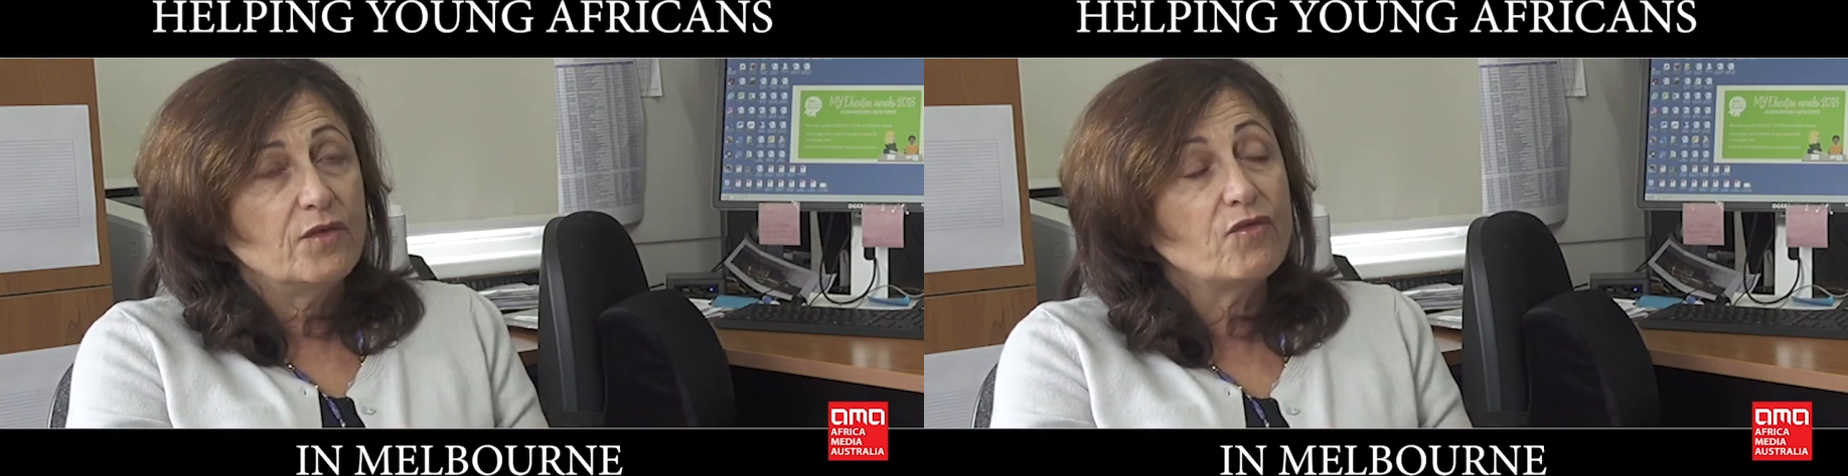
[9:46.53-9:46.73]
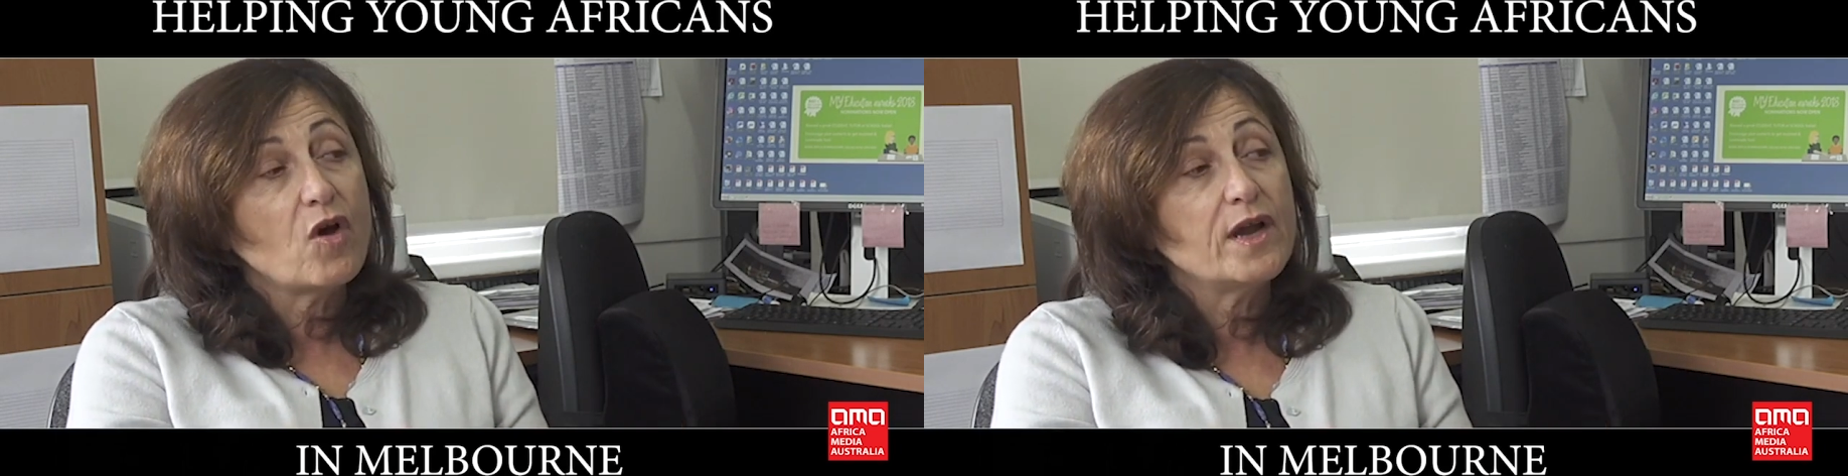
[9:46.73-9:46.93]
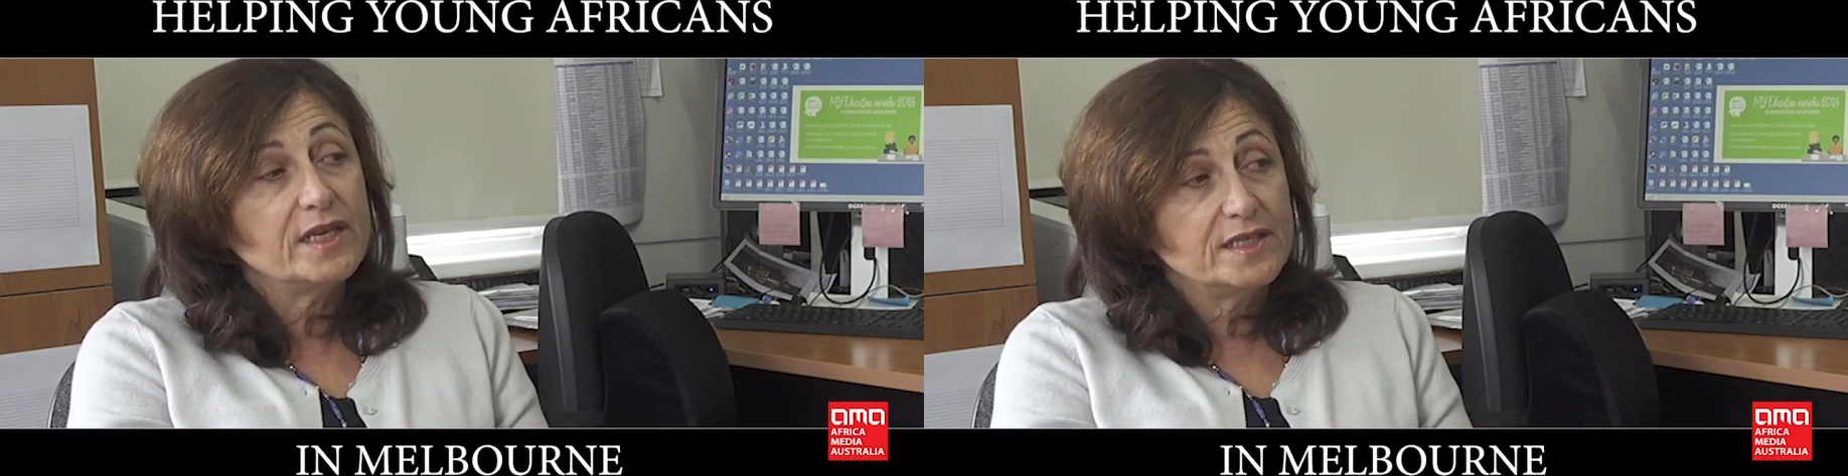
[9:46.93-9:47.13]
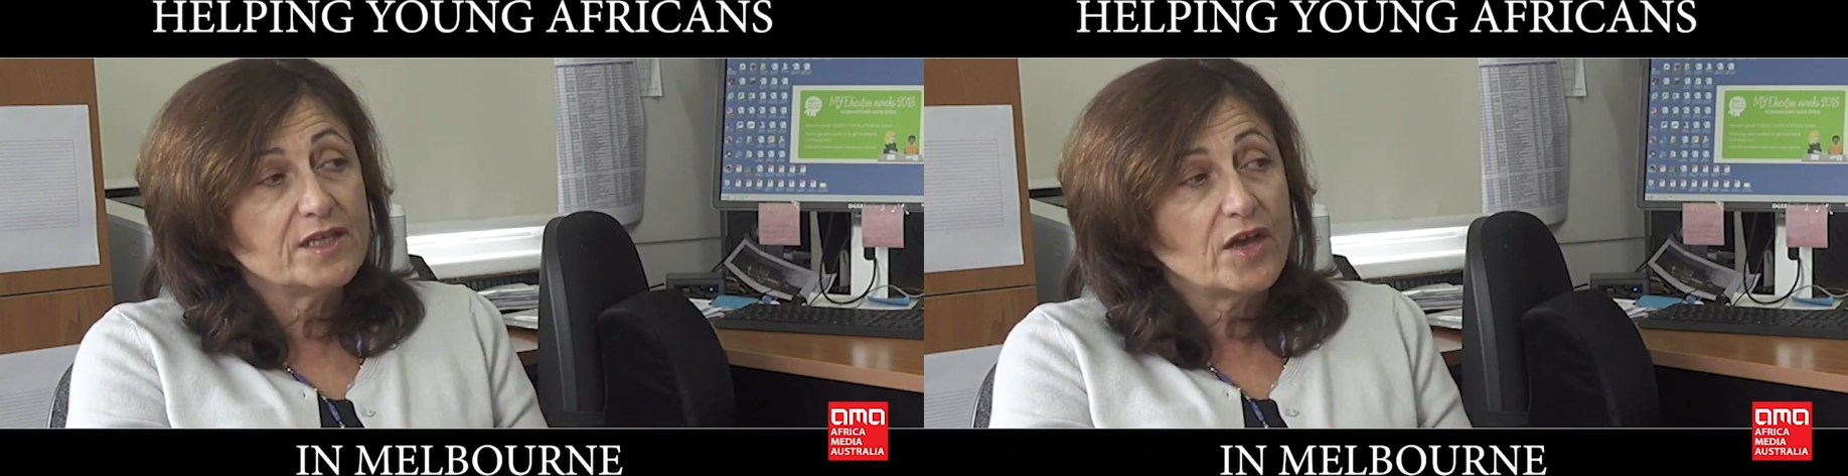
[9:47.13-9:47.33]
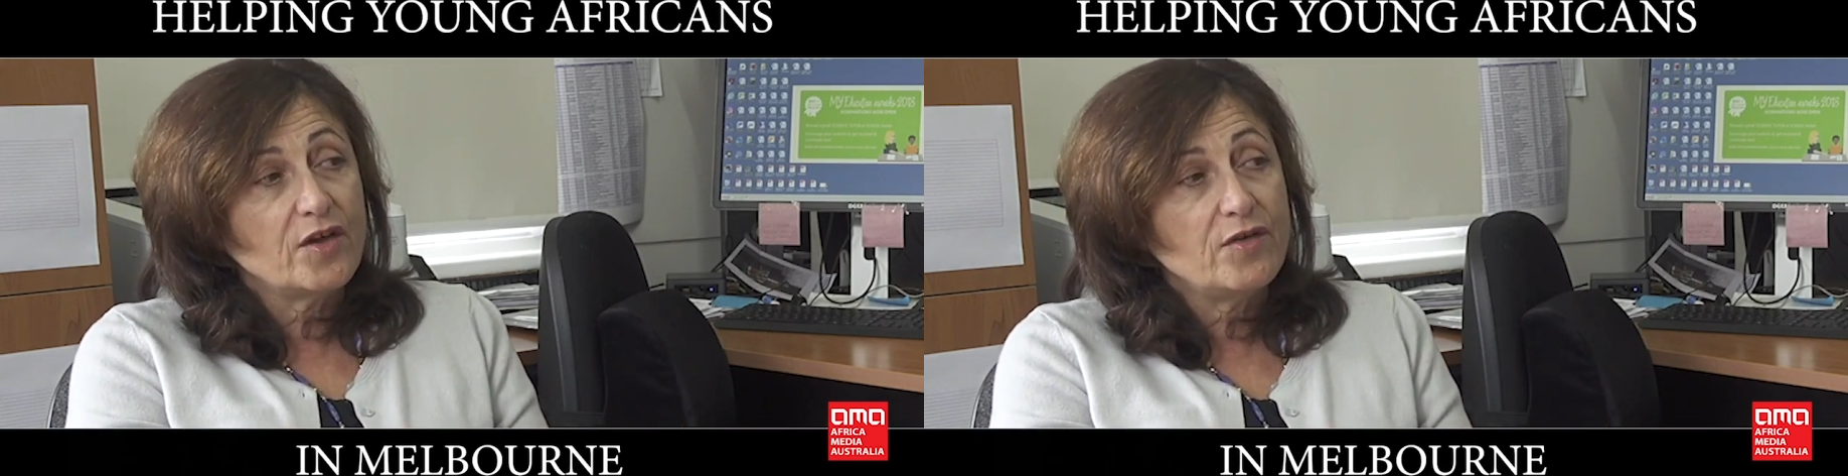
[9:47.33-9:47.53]
rightly
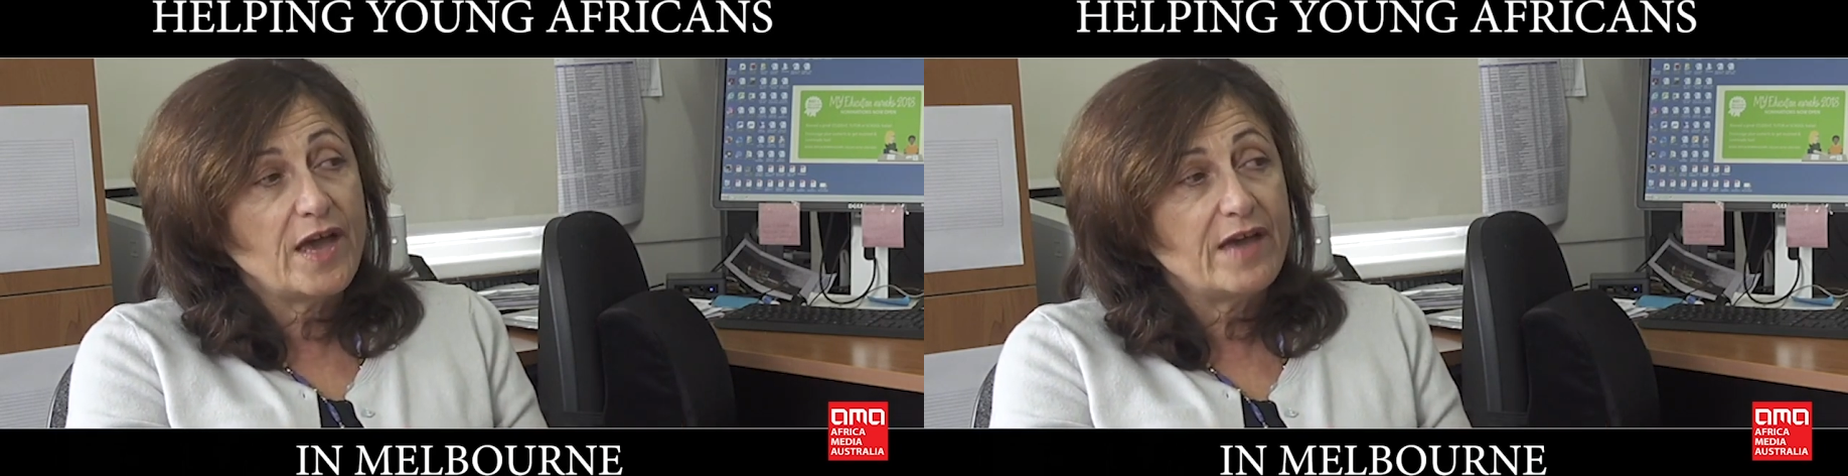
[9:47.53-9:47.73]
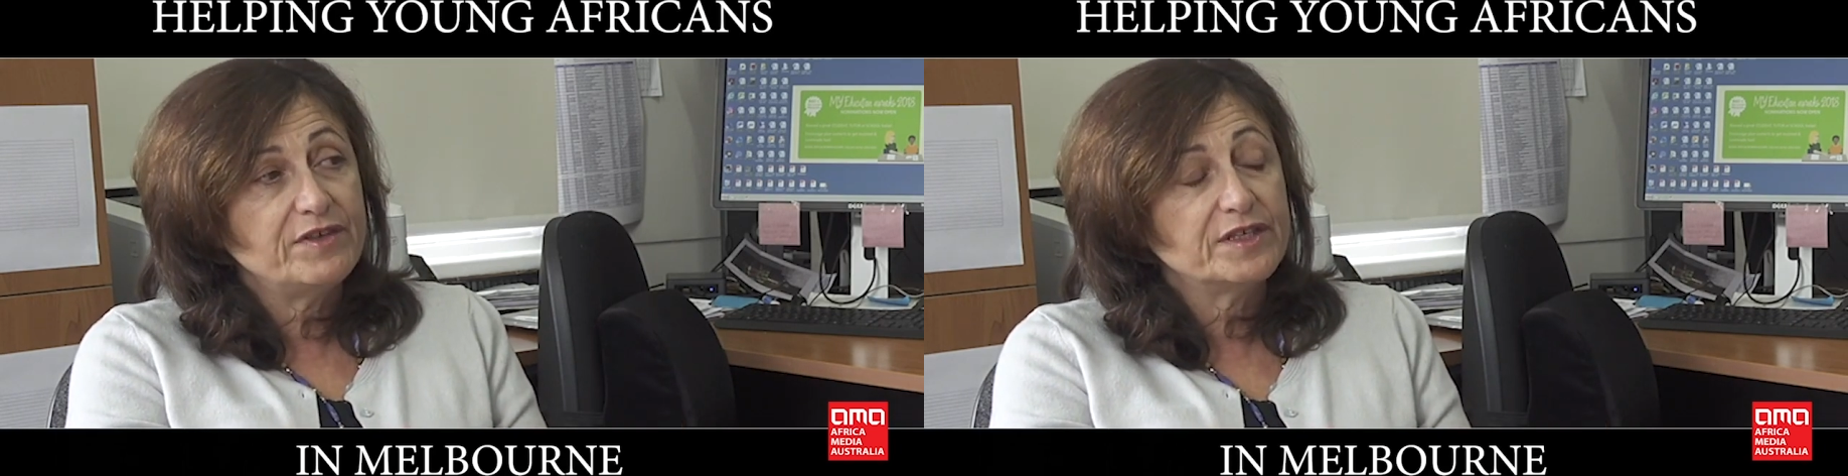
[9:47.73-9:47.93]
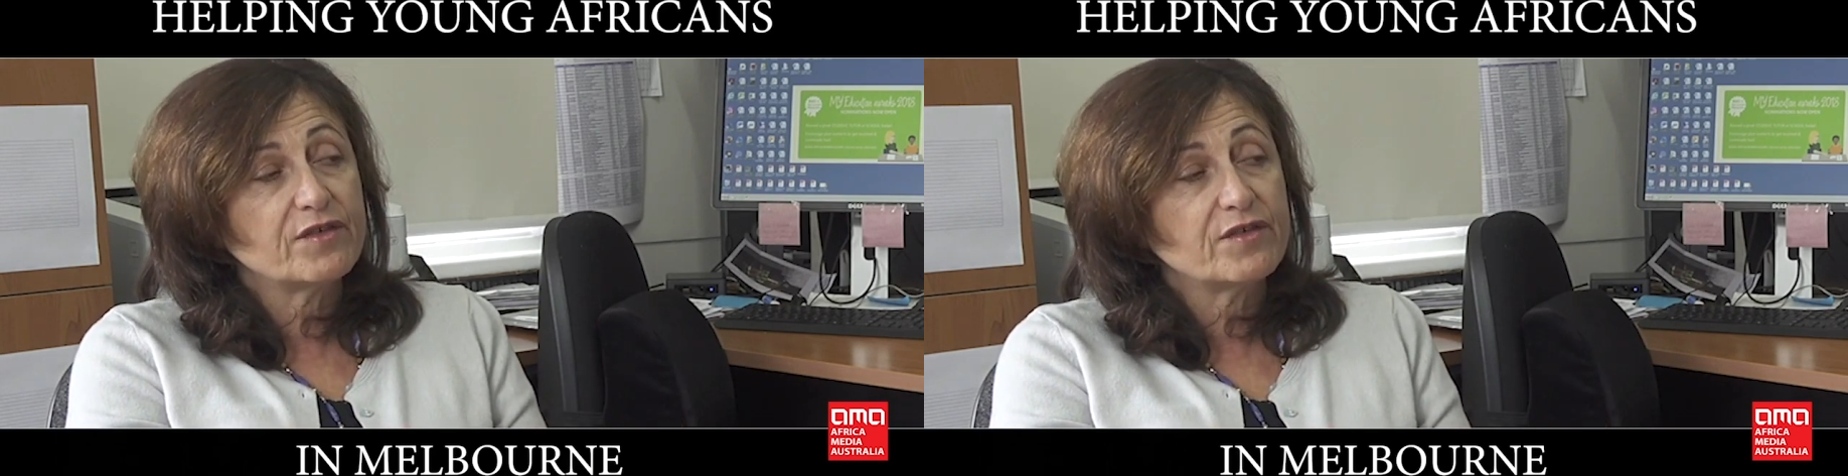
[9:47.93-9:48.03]
so, have a